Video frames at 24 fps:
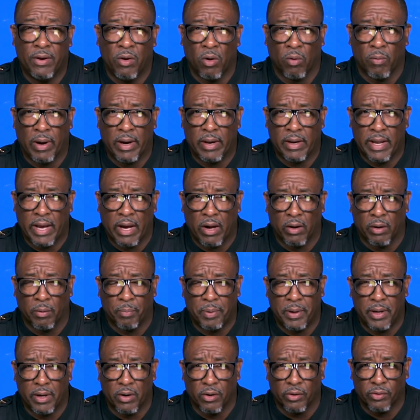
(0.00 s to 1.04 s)
know right now, it
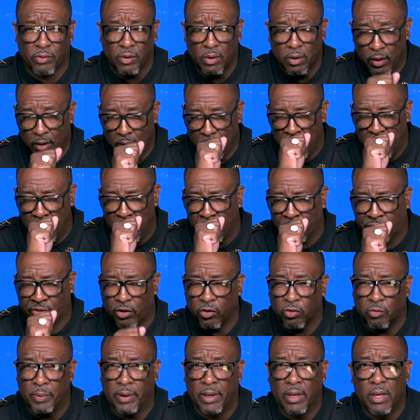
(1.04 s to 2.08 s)
appears,
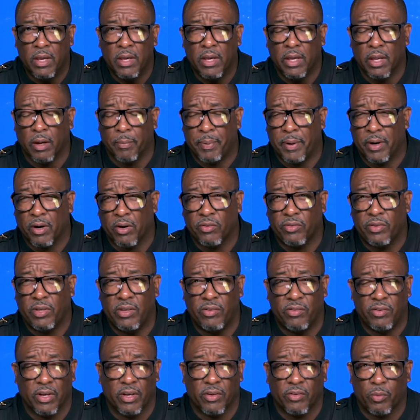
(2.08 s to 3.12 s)
excuse me, it appears he
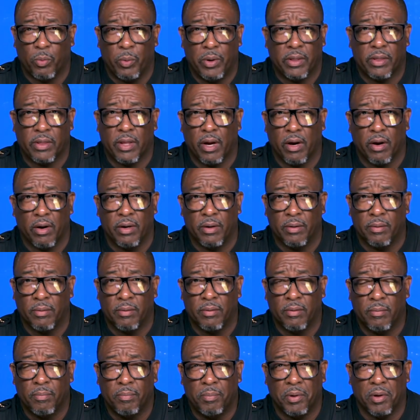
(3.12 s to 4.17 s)
just went there and
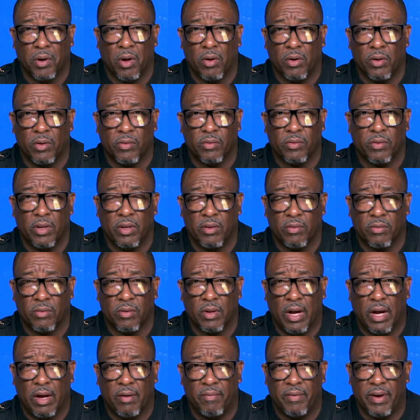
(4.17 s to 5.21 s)
put on his, his
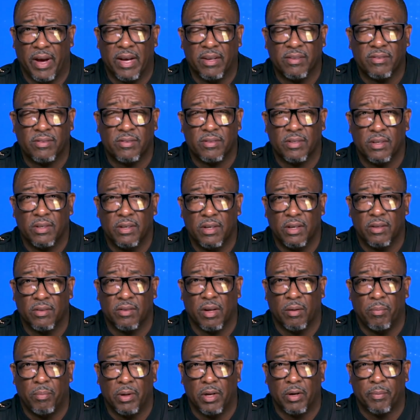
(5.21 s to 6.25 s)
uh, vest, his uh,
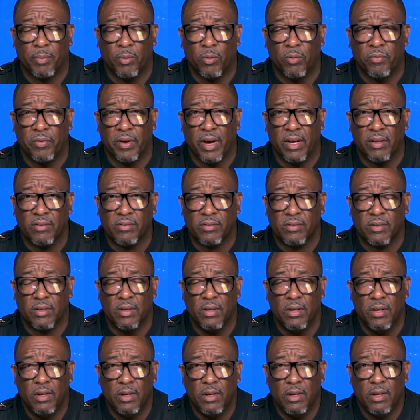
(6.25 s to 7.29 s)
bulletproof vest,
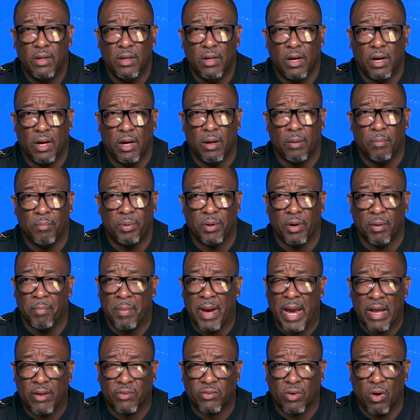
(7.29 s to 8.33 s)
um, put a
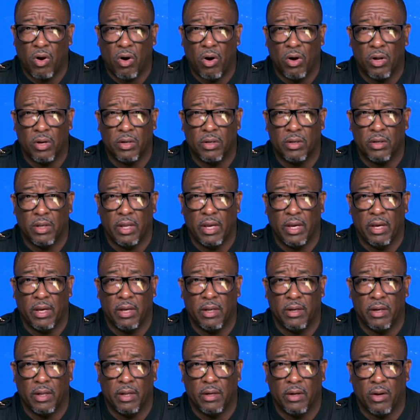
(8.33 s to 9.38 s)
mask on,
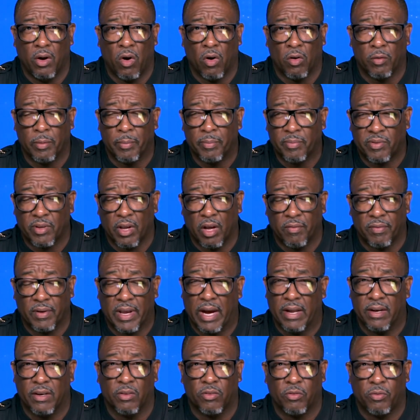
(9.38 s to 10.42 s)
and, and armed himself,
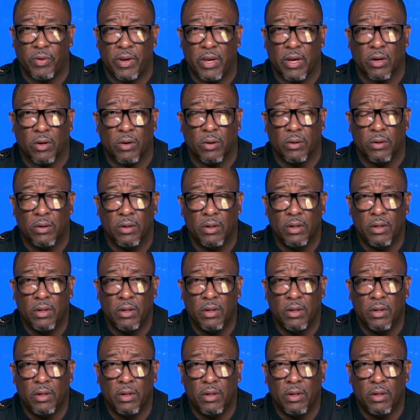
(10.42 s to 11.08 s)
got in his vehicle,